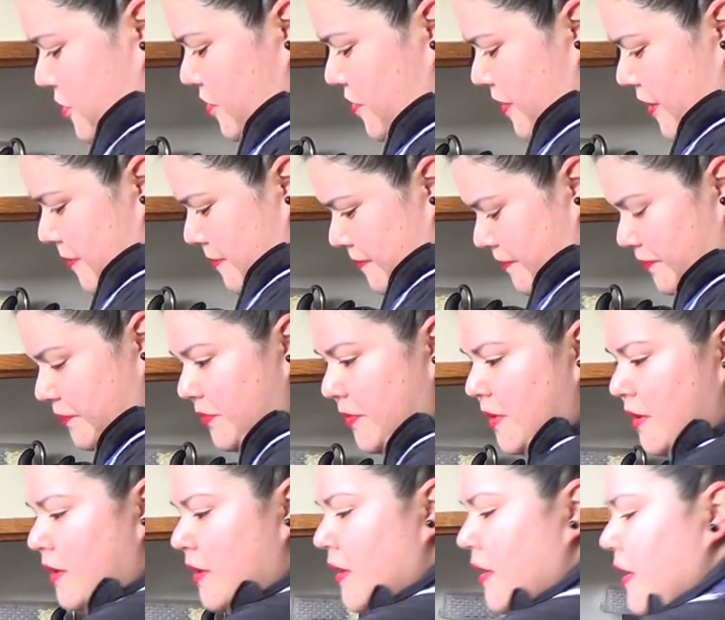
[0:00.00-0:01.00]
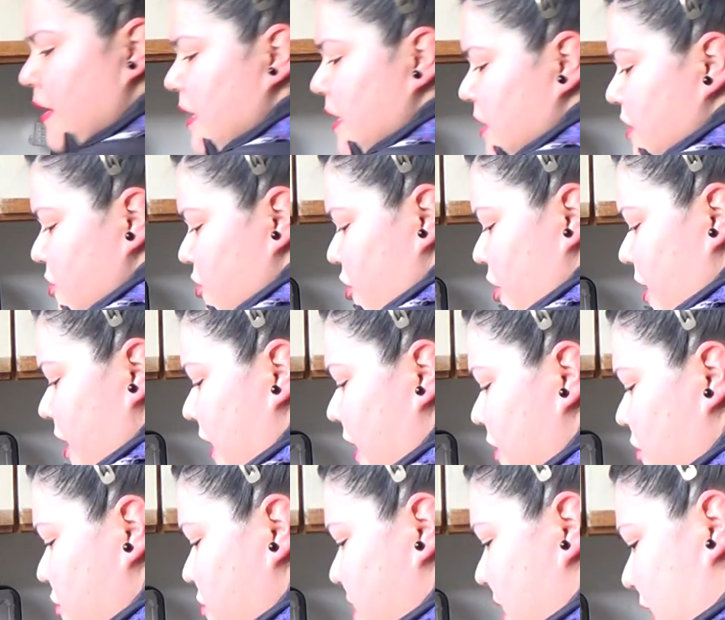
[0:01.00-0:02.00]
to it so you can
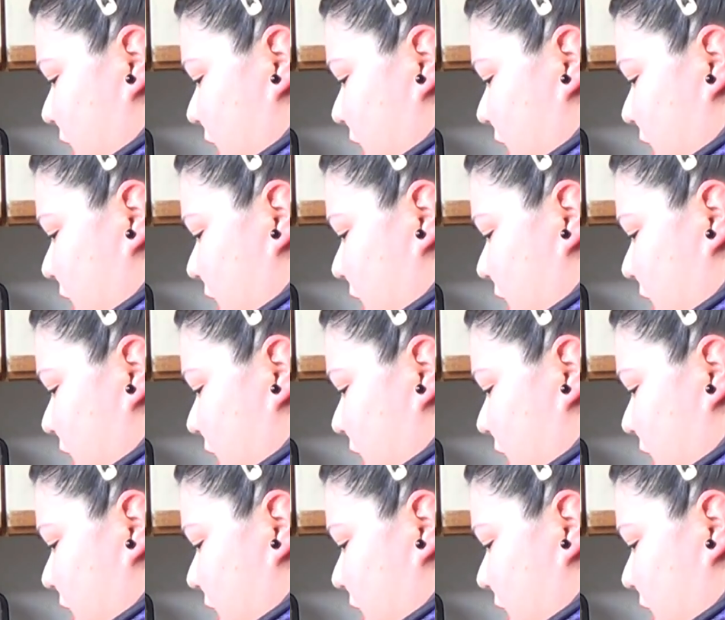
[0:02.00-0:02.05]
get those